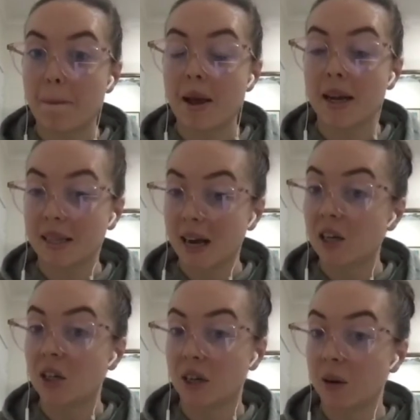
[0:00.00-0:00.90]
it's
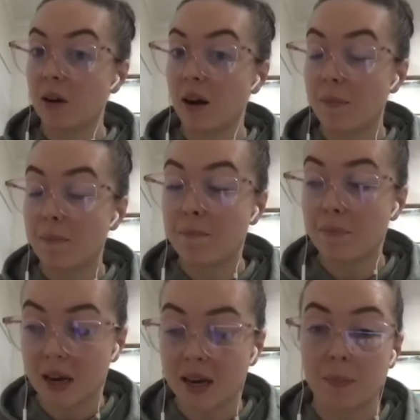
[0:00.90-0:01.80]
actually a
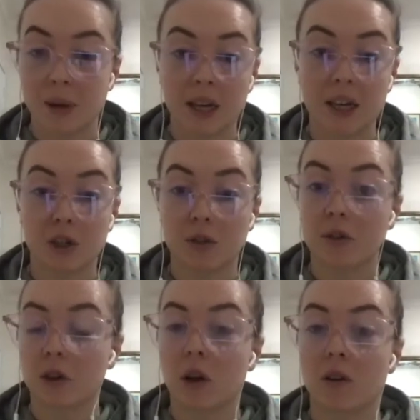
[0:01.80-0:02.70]
big issue for
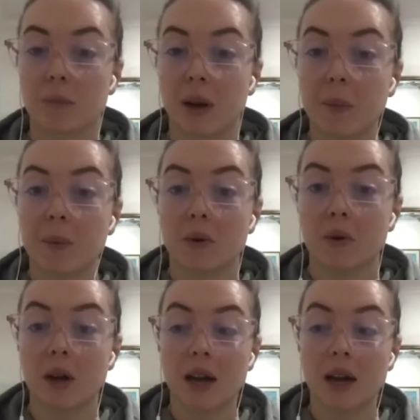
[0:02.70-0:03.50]
a lot of people,